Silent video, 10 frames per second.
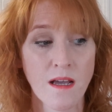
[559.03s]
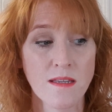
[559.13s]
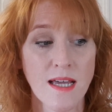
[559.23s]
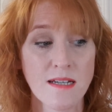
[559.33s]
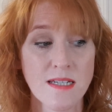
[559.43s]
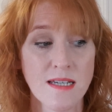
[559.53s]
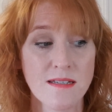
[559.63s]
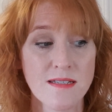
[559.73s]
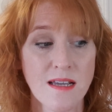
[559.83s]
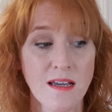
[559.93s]
That
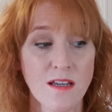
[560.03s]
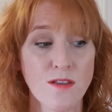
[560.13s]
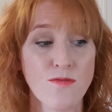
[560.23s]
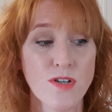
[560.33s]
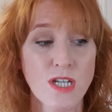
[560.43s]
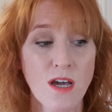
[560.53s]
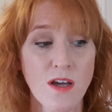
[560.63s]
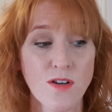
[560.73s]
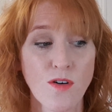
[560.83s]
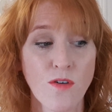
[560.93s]
is, the
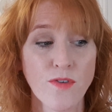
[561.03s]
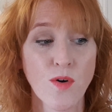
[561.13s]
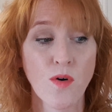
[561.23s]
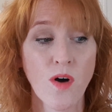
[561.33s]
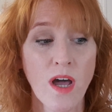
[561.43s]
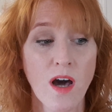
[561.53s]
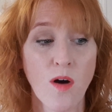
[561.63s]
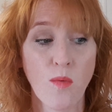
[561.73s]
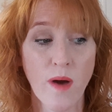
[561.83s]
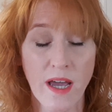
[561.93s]
return of your
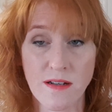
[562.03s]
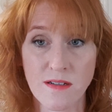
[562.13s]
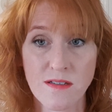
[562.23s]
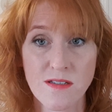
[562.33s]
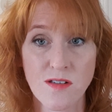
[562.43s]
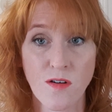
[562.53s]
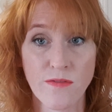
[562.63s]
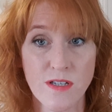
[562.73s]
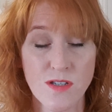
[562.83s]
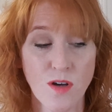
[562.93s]
awareness of
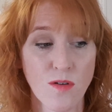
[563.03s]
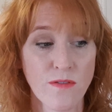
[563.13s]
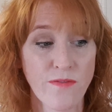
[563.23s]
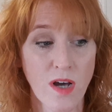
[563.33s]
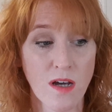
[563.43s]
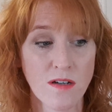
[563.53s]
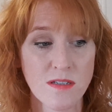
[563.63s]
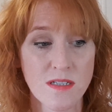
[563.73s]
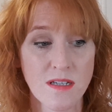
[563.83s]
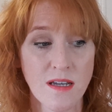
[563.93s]
the soul
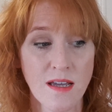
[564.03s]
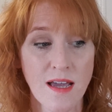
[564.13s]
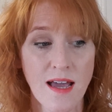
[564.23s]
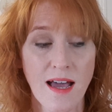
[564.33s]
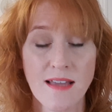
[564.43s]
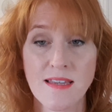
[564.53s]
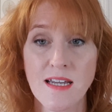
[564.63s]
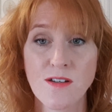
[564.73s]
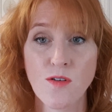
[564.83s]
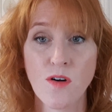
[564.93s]
first, and
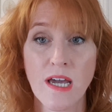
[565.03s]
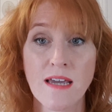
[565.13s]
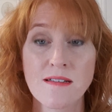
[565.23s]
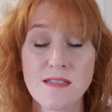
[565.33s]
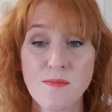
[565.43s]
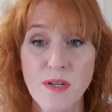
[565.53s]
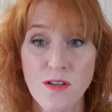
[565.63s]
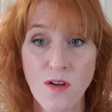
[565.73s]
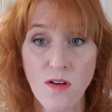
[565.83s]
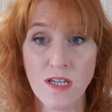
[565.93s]
then your intimate
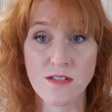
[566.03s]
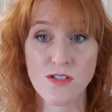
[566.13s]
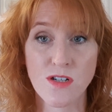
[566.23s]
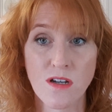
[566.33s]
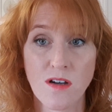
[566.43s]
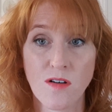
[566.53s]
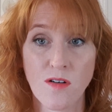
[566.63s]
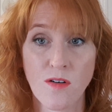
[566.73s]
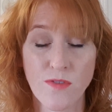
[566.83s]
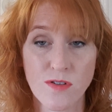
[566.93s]
knowledge
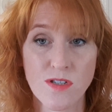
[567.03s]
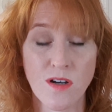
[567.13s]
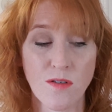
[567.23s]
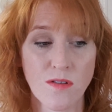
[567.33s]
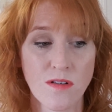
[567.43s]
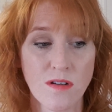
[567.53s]
of your soul.